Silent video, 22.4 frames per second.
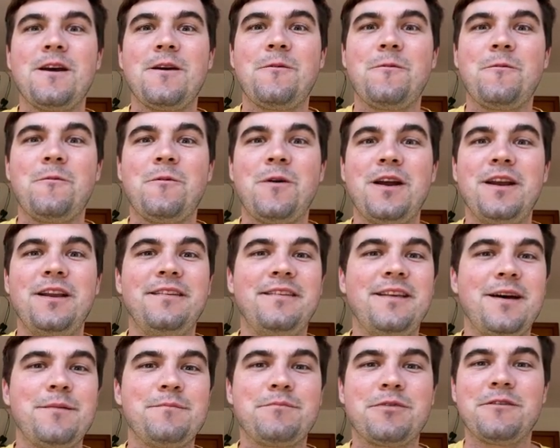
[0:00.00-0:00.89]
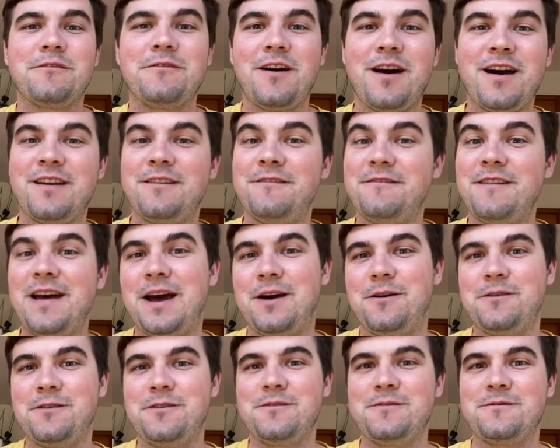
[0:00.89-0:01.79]
Why does that provide
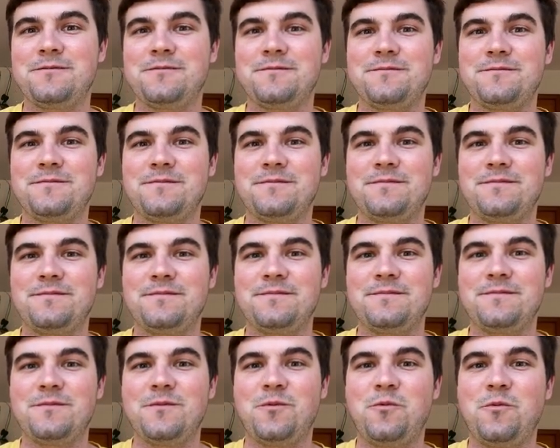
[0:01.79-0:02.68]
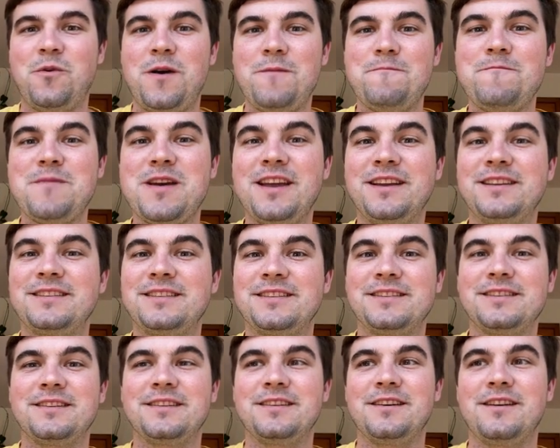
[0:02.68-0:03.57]
value? What
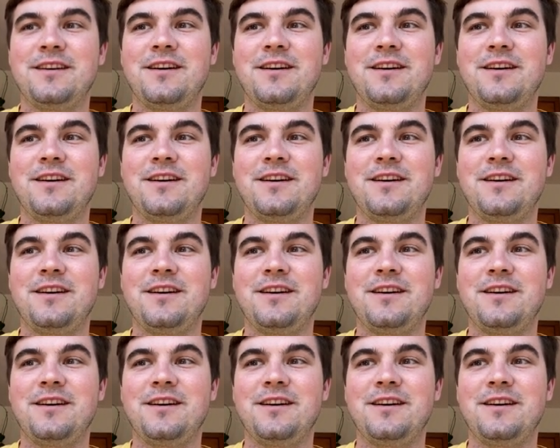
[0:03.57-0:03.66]
makes